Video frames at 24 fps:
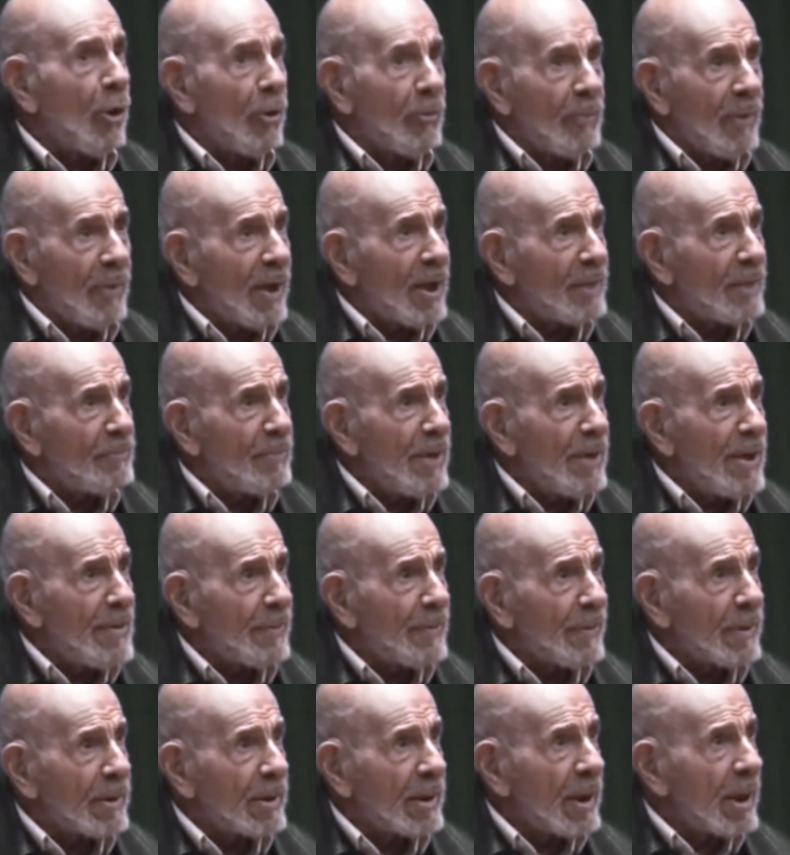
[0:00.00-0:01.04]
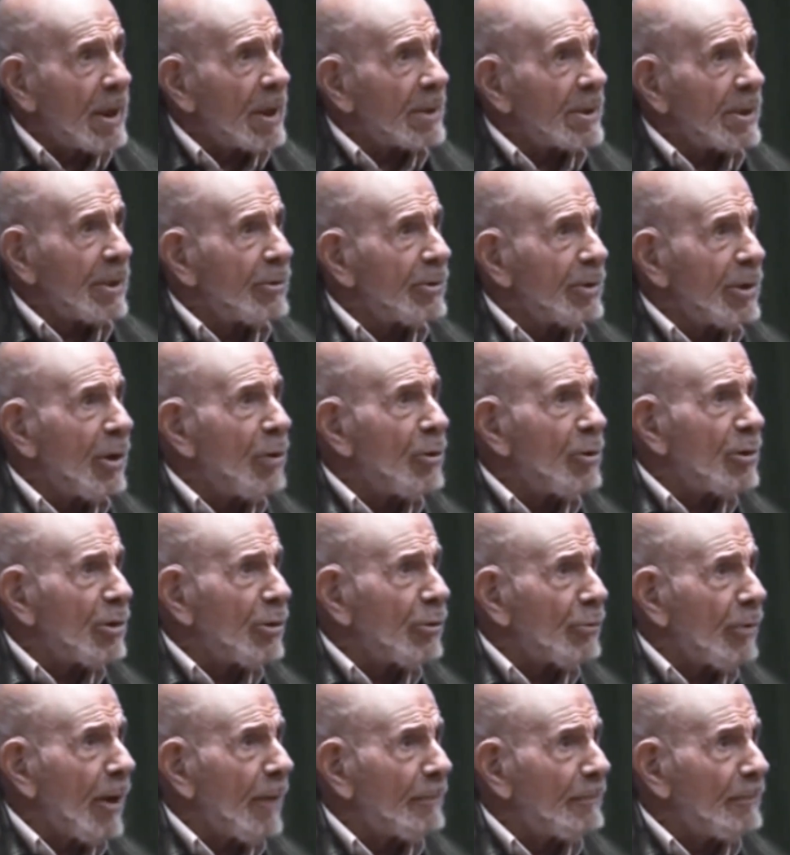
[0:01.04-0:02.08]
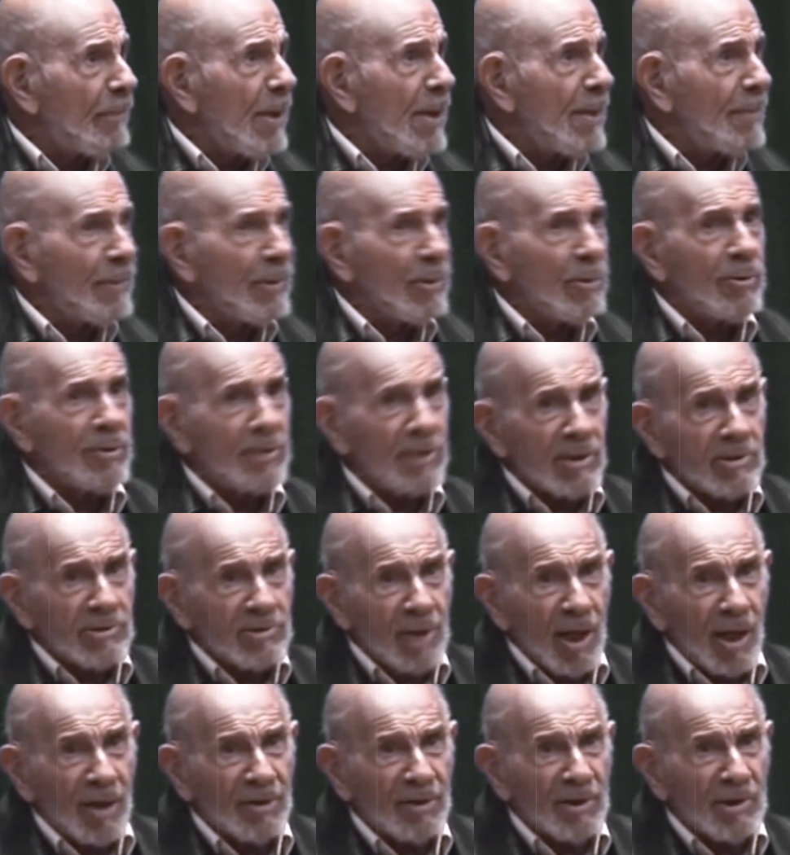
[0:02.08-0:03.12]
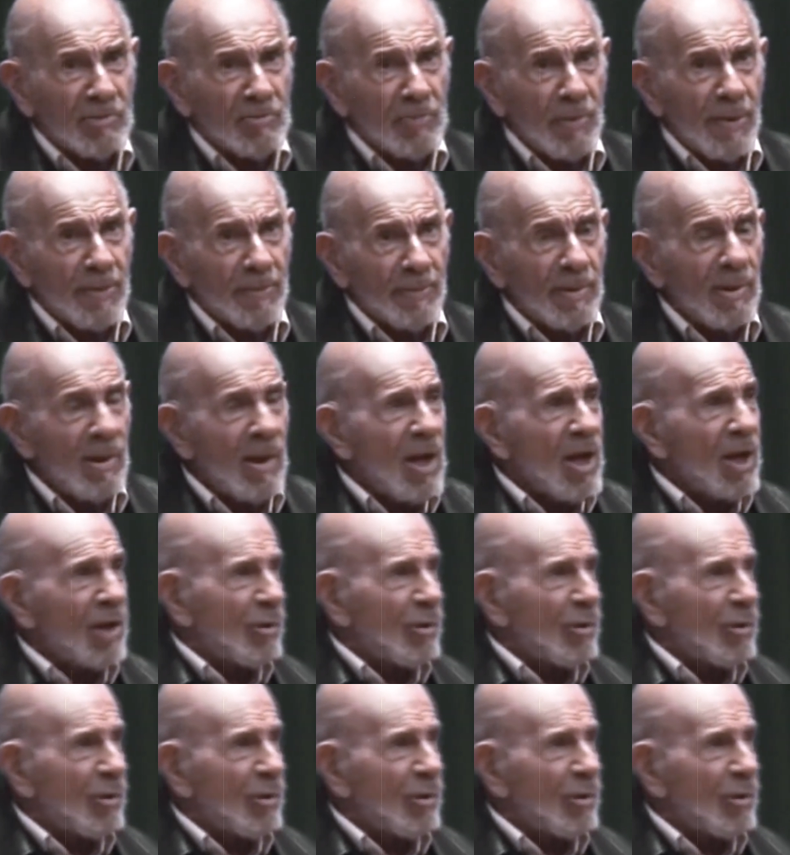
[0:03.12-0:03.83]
or bad people. There are no corrupt people or dishonest people,